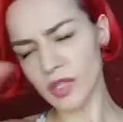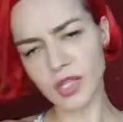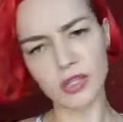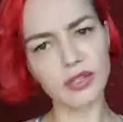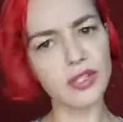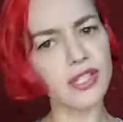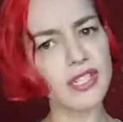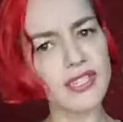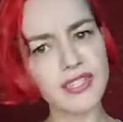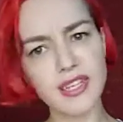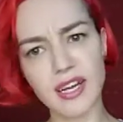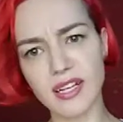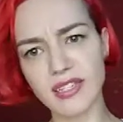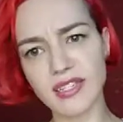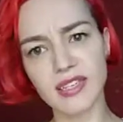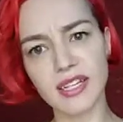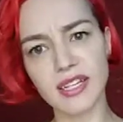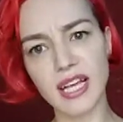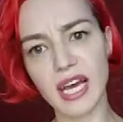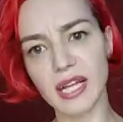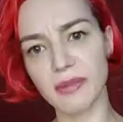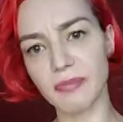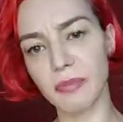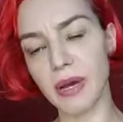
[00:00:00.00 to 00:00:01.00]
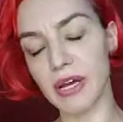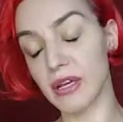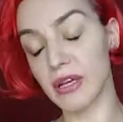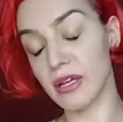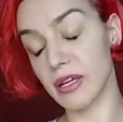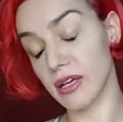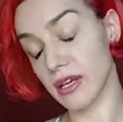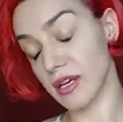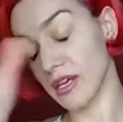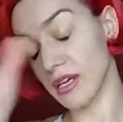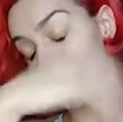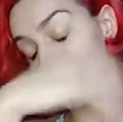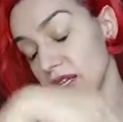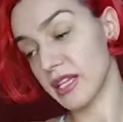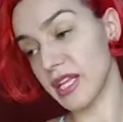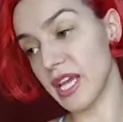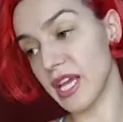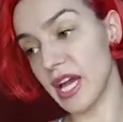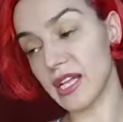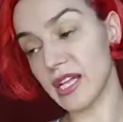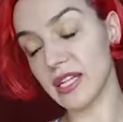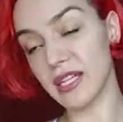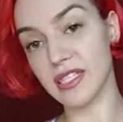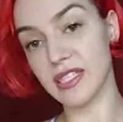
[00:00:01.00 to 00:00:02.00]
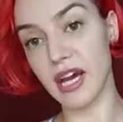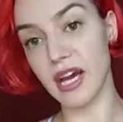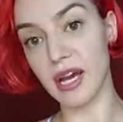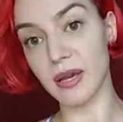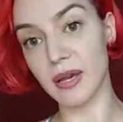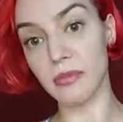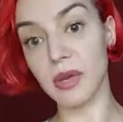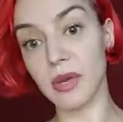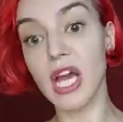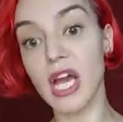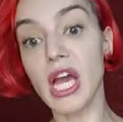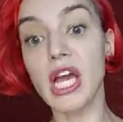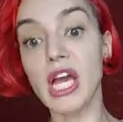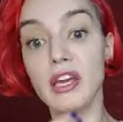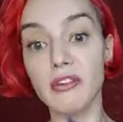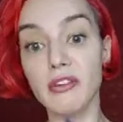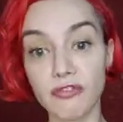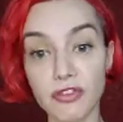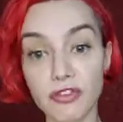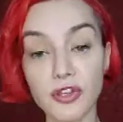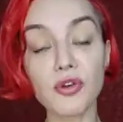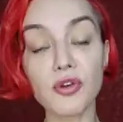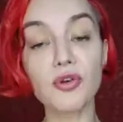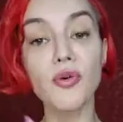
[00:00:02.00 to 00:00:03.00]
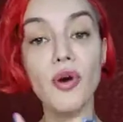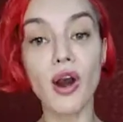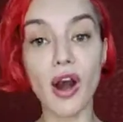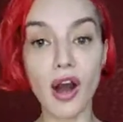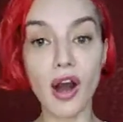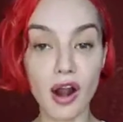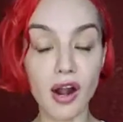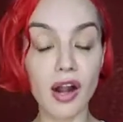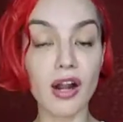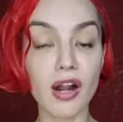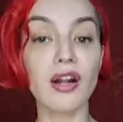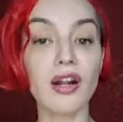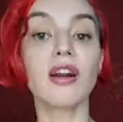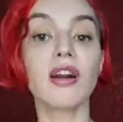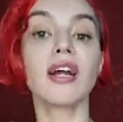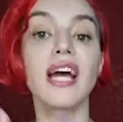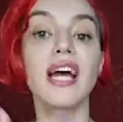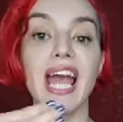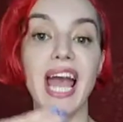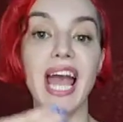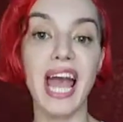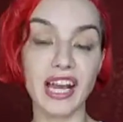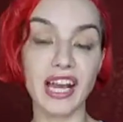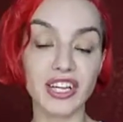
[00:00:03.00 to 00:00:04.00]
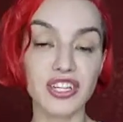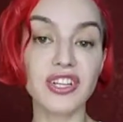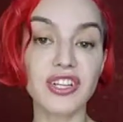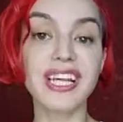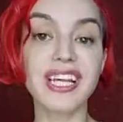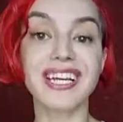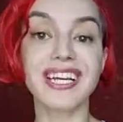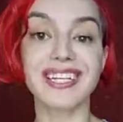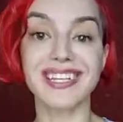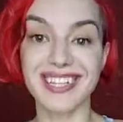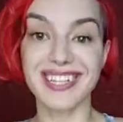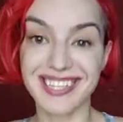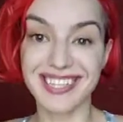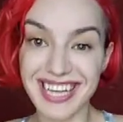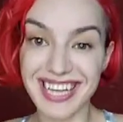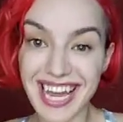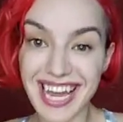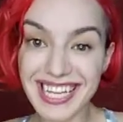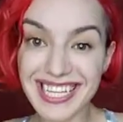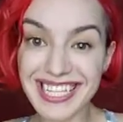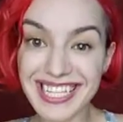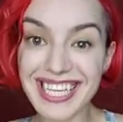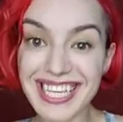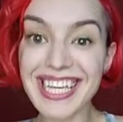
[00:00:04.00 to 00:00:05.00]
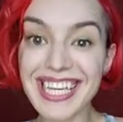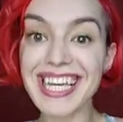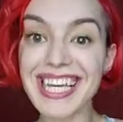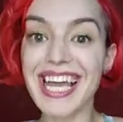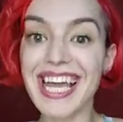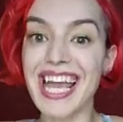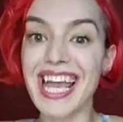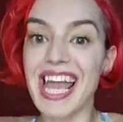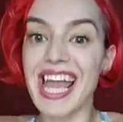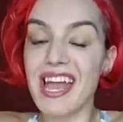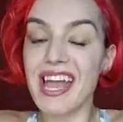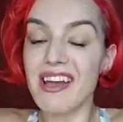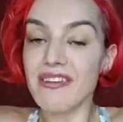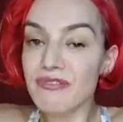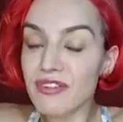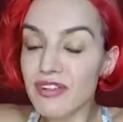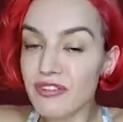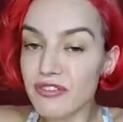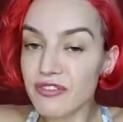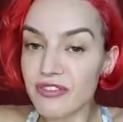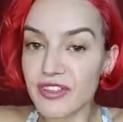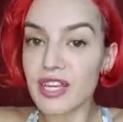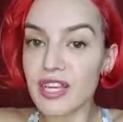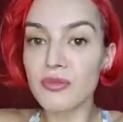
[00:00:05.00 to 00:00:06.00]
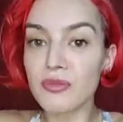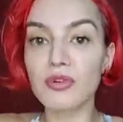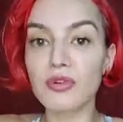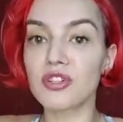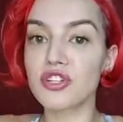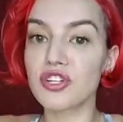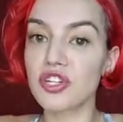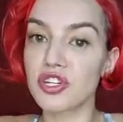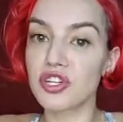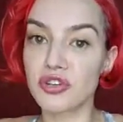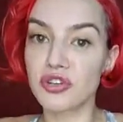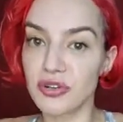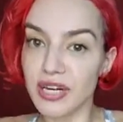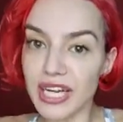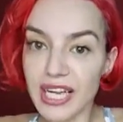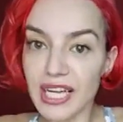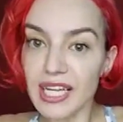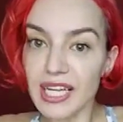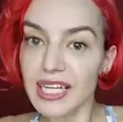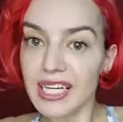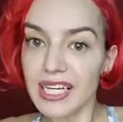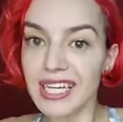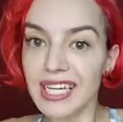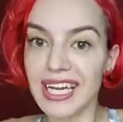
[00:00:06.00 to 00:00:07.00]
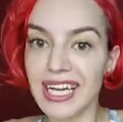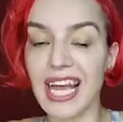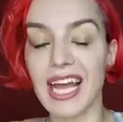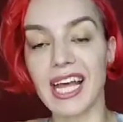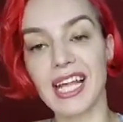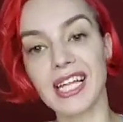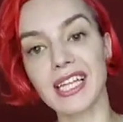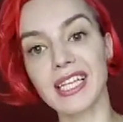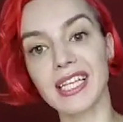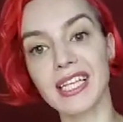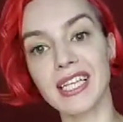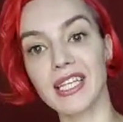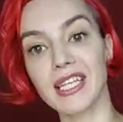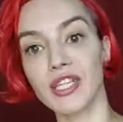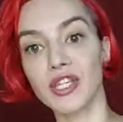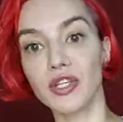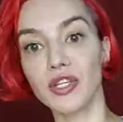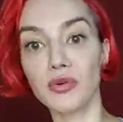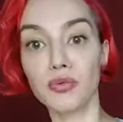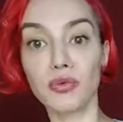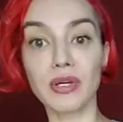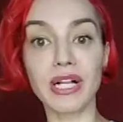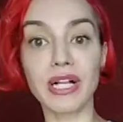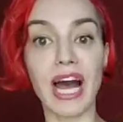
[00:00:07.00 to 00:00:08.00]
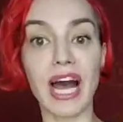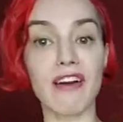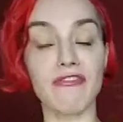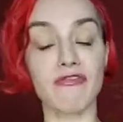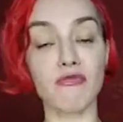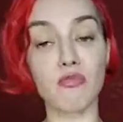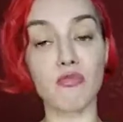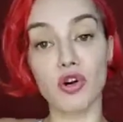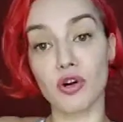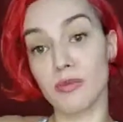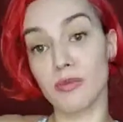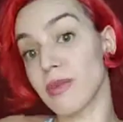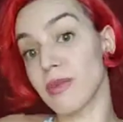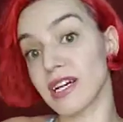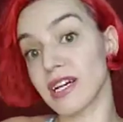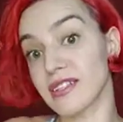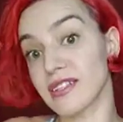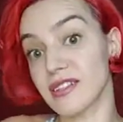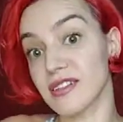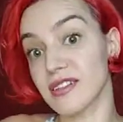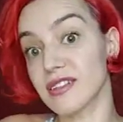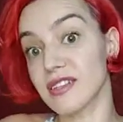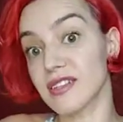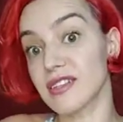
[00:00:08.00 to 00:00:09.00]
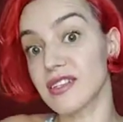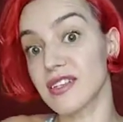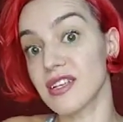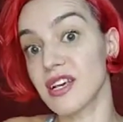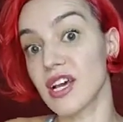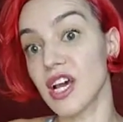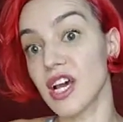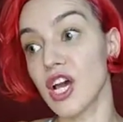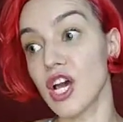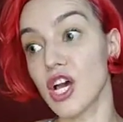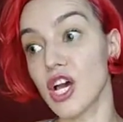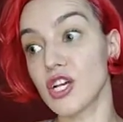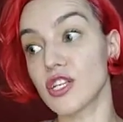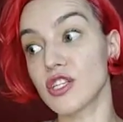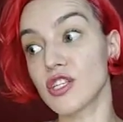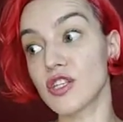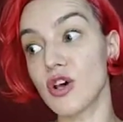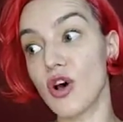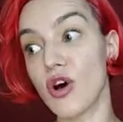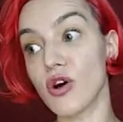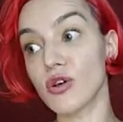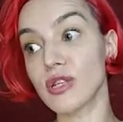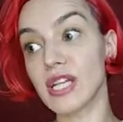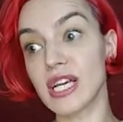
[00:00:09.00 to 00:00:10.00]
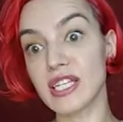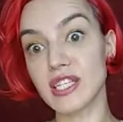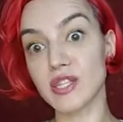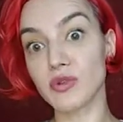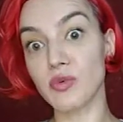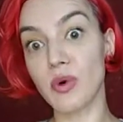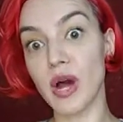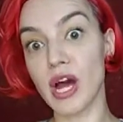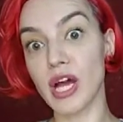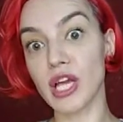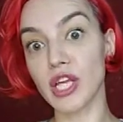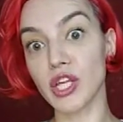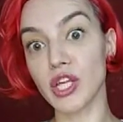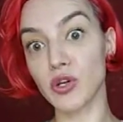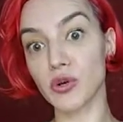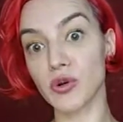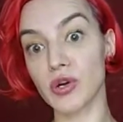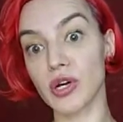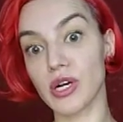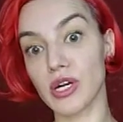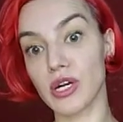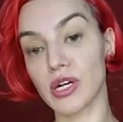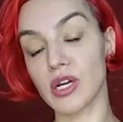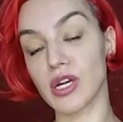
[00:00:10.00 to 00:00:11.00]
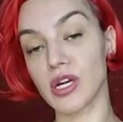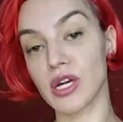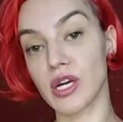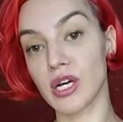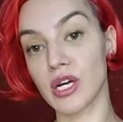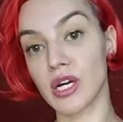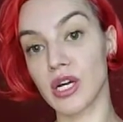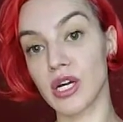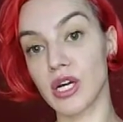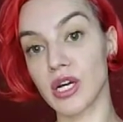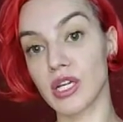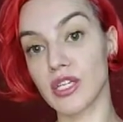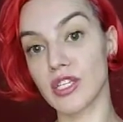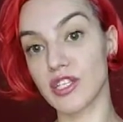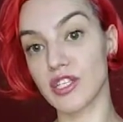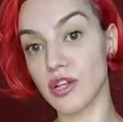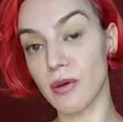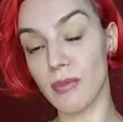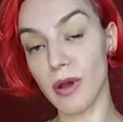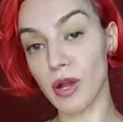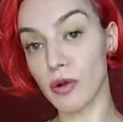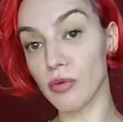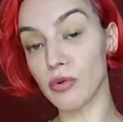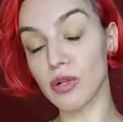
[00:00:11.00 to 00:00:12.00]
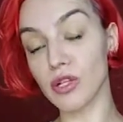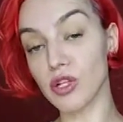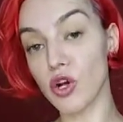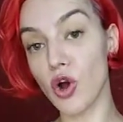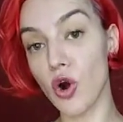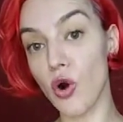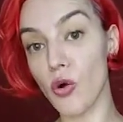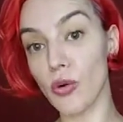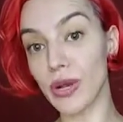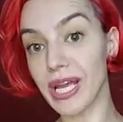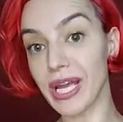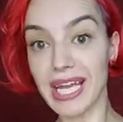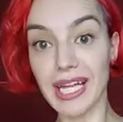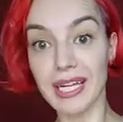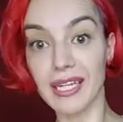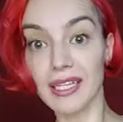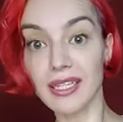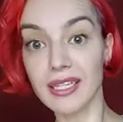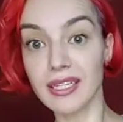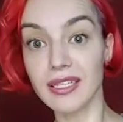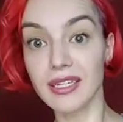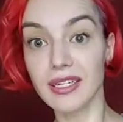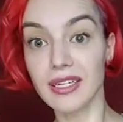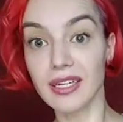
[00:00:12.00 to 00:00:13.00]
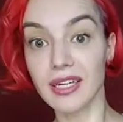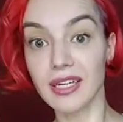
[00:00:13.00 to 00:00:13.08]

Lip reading: we discussed that the other time, if you are actually exercising, everything will shrink and you will have more muscles. So that's why your stomach will go in.